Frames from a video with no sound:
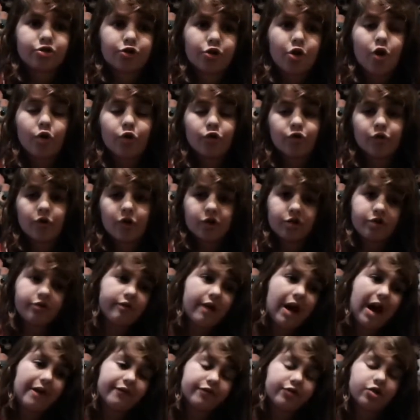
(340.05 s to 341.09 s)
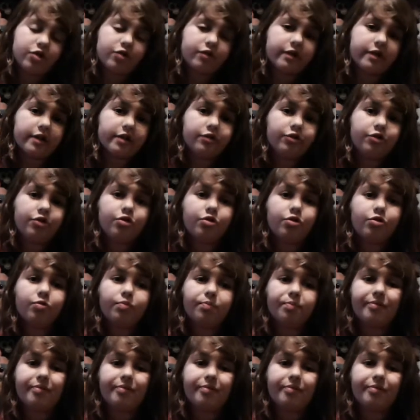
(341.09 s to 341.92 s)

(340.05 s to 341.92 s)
go to a craft show, it's a new